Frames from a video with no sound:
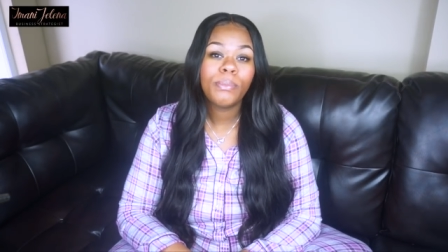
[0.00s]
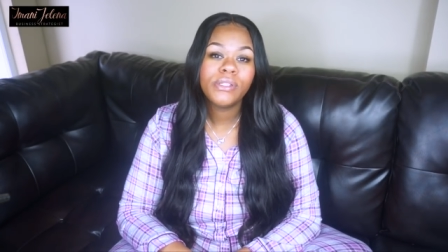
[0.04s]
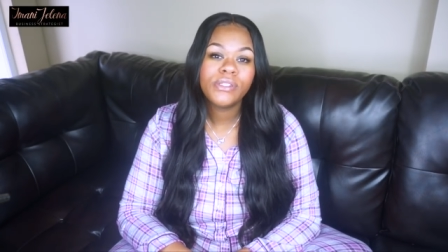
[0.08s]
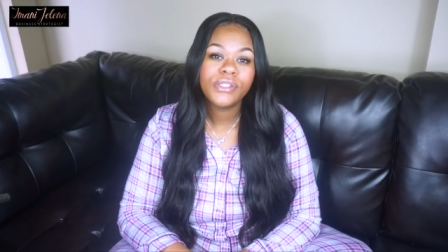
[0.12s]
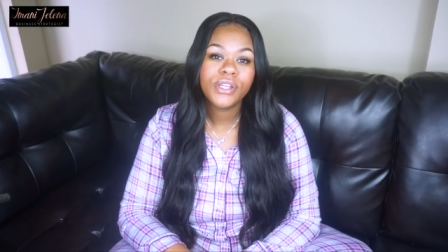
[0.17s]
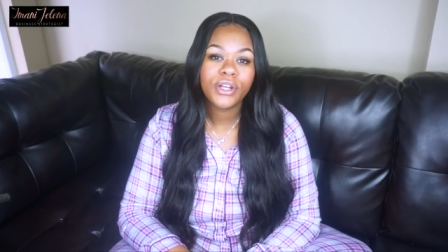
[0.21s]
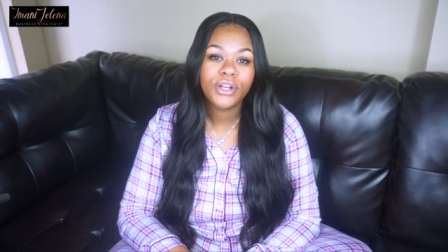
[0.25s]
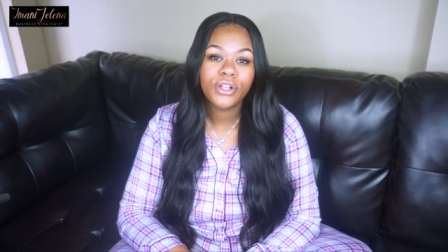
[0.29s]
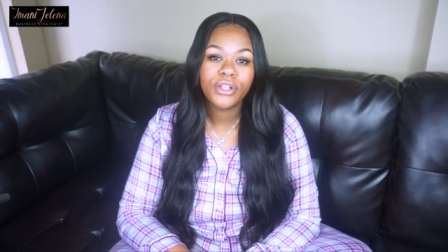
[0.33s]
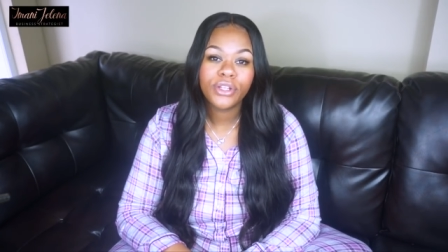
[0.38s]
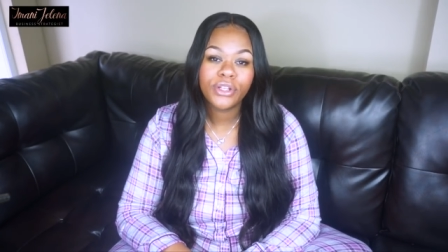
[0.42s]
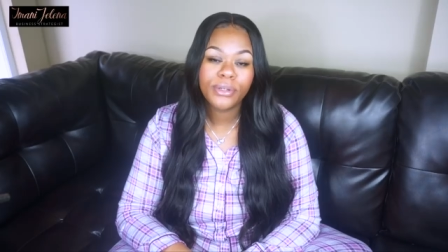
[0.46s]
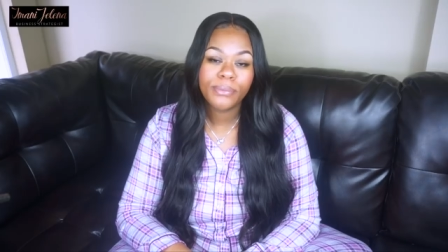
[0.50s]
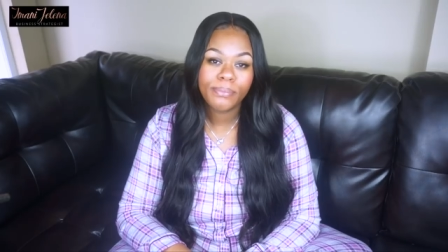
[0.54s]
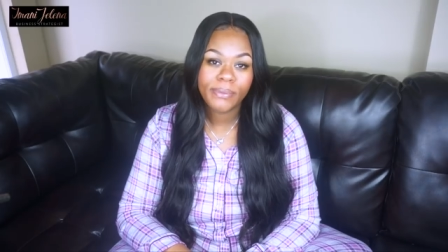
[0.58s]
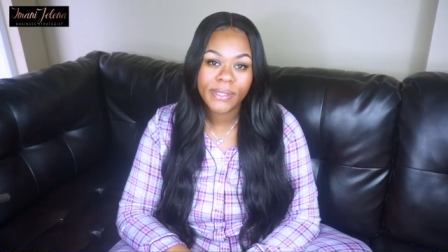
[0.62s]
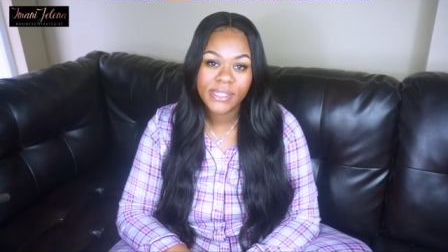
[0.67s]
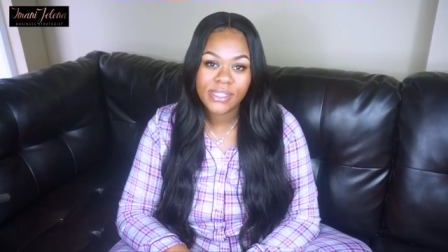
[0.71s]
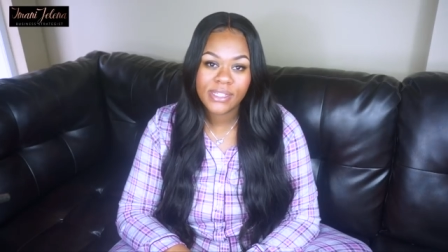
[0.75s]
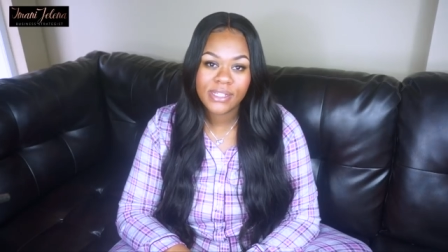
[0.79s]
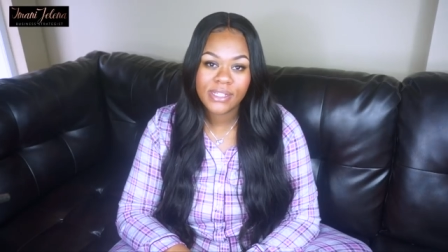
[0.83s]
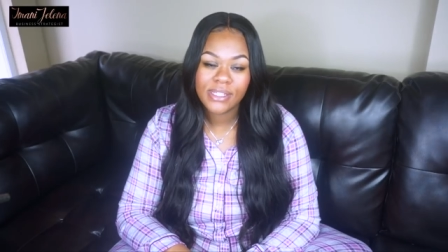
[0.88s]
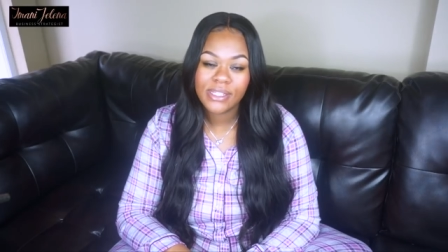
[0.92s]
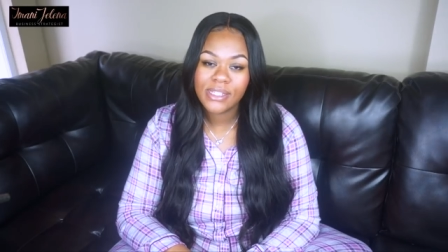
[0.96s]
particular
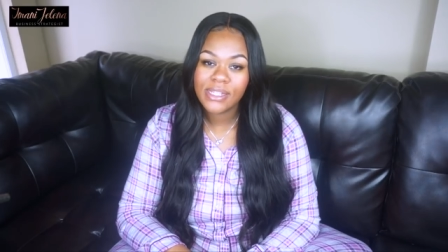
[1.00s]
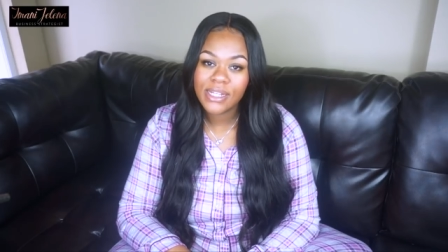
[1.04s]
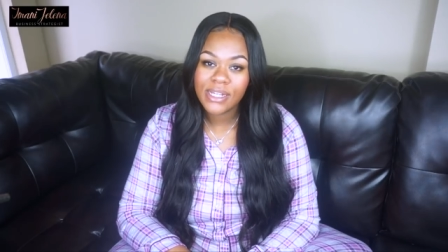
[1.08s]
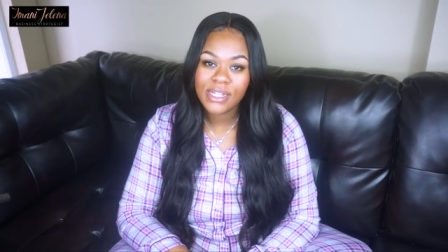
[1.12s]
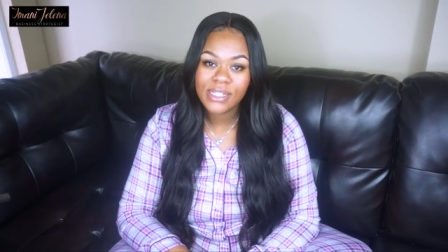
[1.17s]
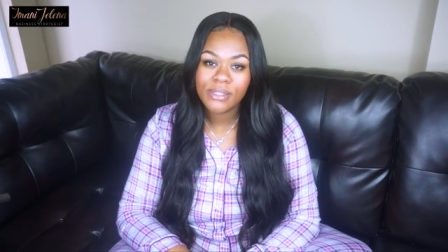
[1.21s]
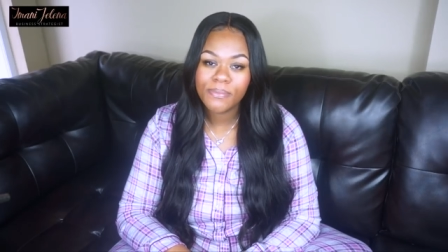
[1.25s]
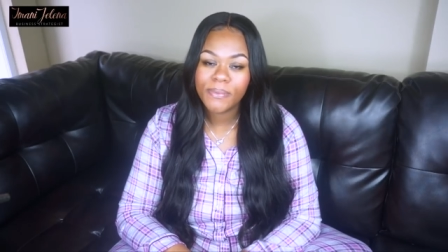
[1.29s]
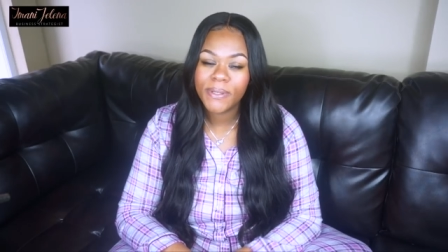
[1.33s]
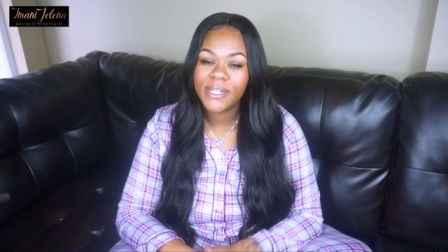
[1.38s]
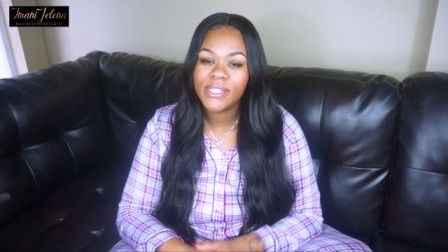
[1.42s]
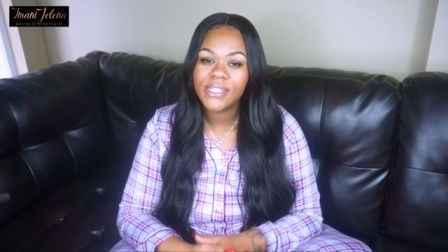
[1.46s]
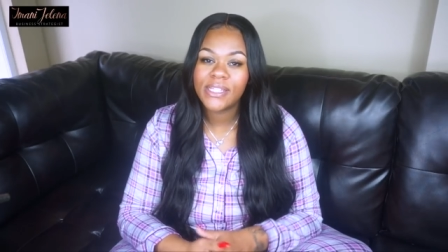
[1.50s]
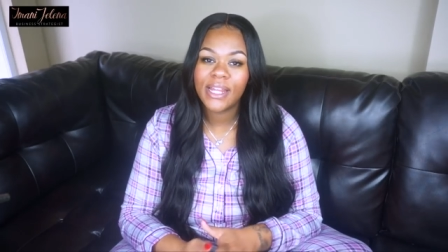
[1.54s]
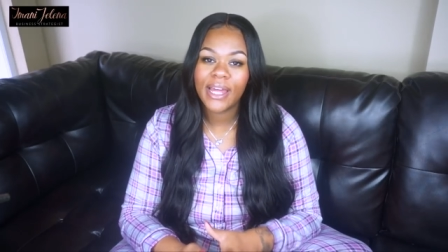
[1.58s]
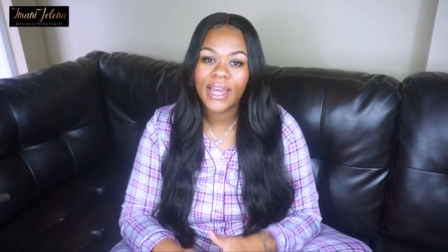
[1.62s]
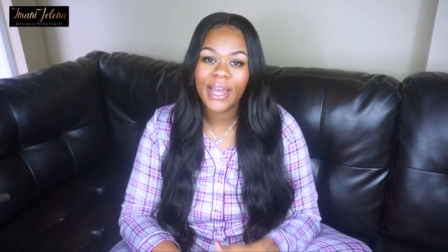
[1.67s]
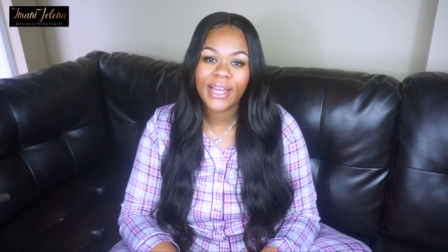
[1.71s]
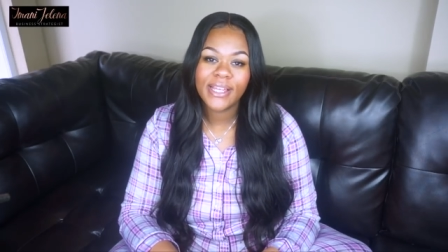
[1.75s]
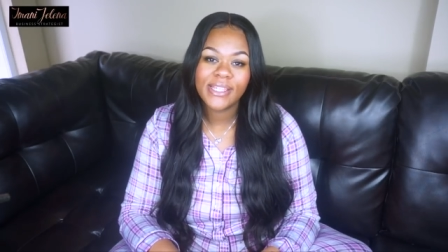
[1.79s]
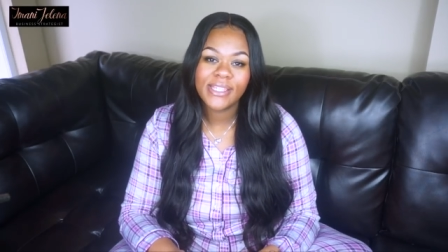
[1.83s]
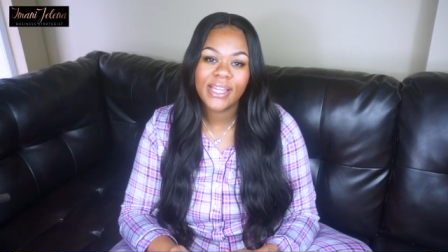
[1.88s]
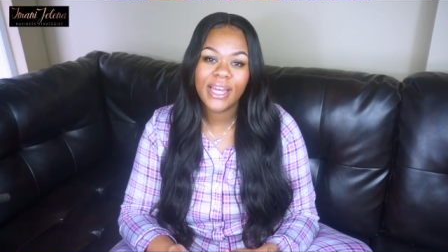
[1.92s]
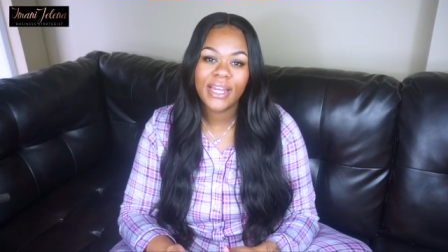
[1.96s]
business needs because
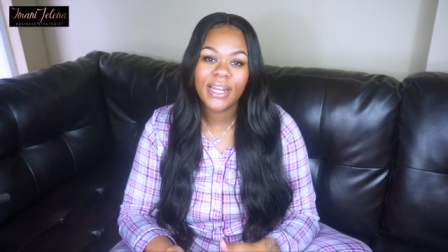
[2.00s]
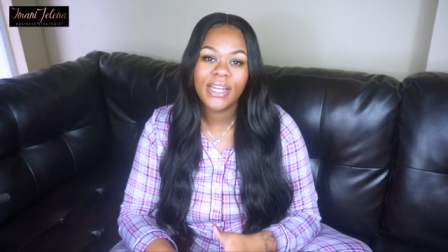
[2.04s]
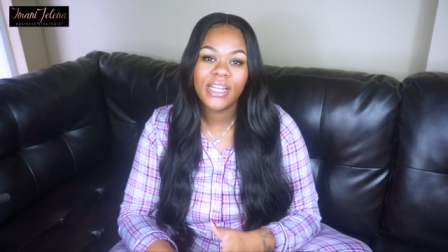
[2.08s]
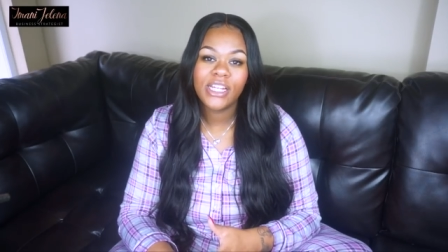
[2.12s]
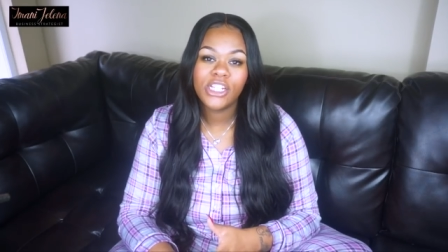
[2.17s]
like I said,